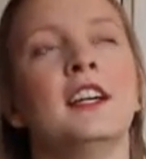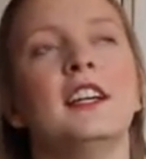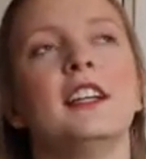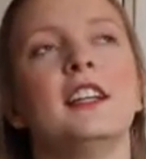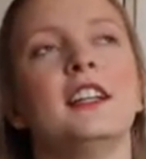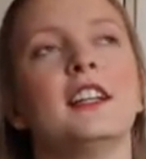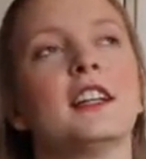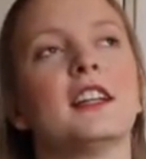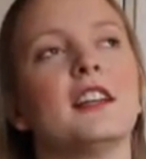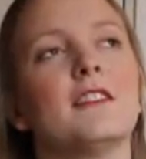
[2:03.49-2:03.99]

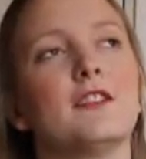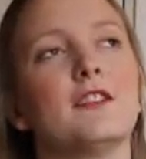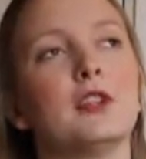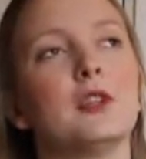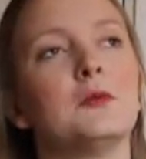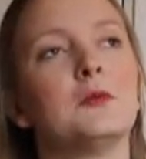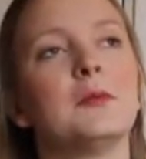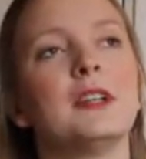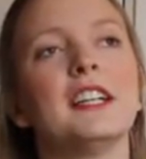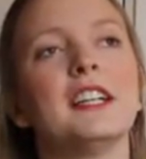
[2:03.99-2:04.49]
in a
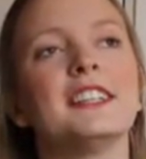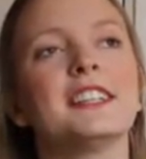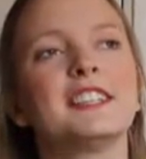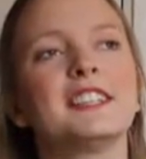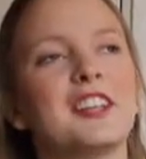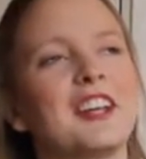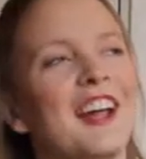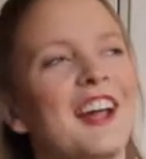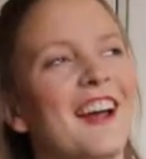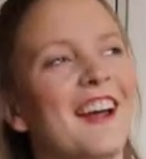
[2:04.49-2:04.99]
few
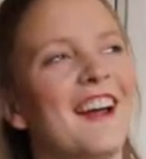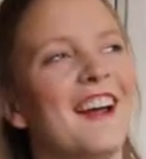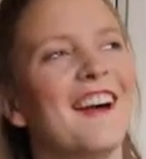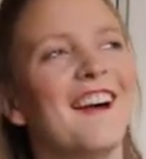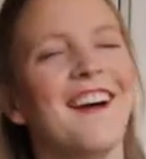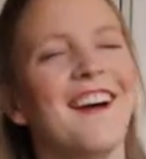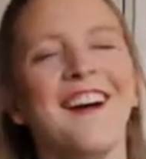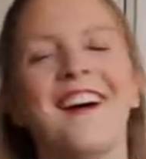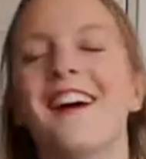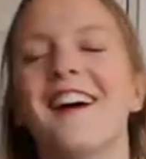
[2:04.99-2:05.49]
months,
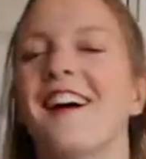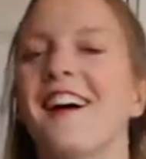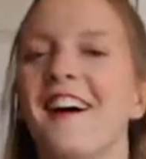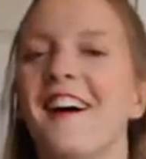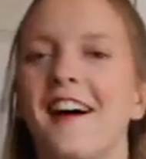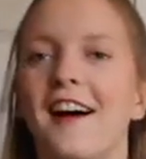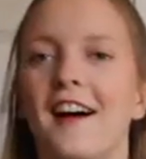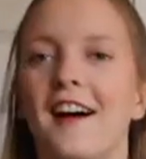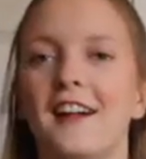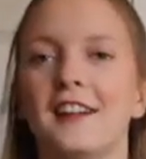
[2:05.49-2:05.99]

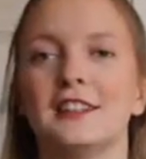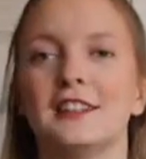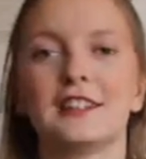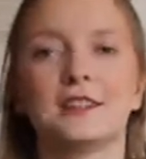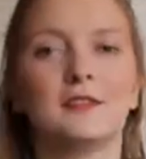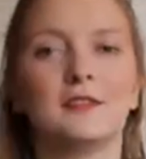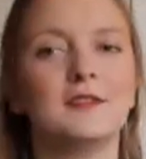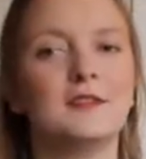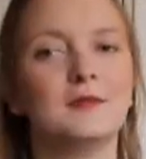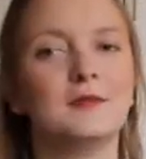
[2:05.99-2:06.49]
I'll
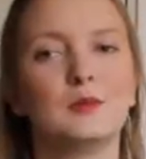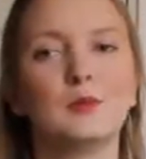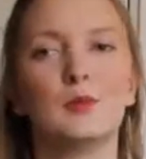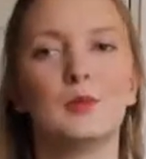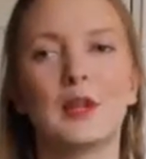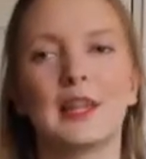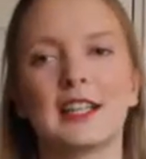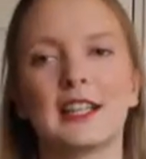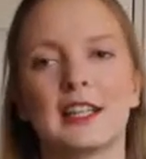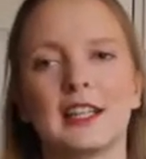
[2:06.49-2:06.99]
just
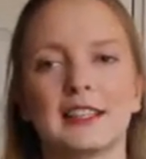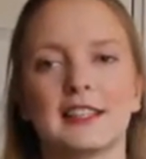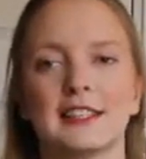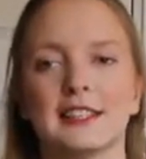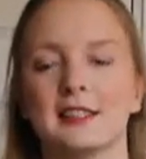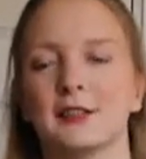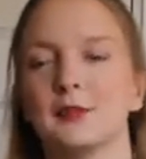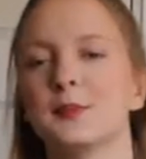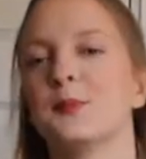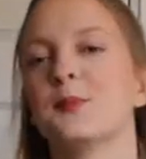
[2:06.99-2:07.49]
wear it like
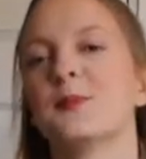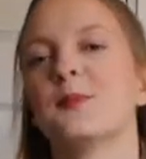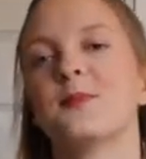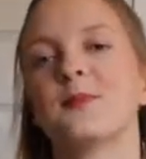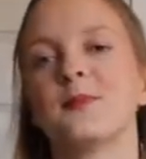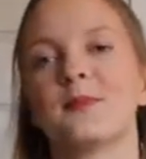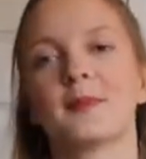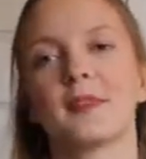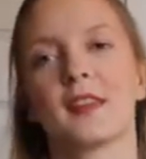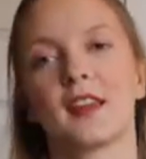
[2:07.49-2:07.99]
this.
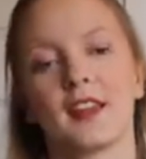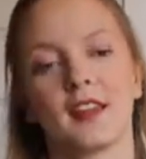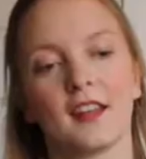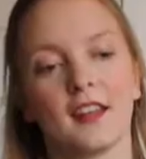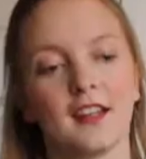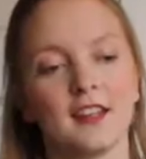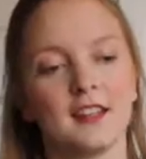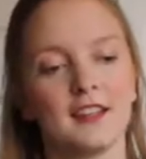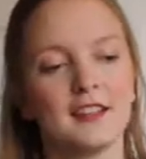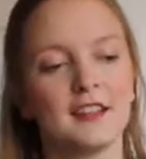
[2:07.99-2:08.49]

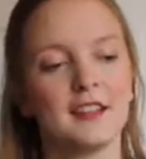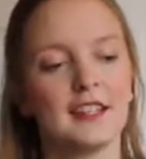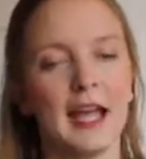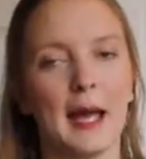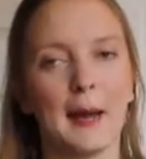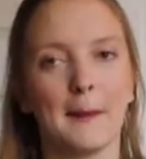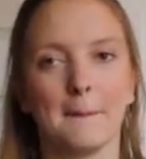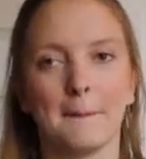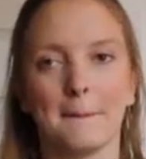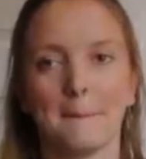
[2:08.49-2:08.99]
So yeah.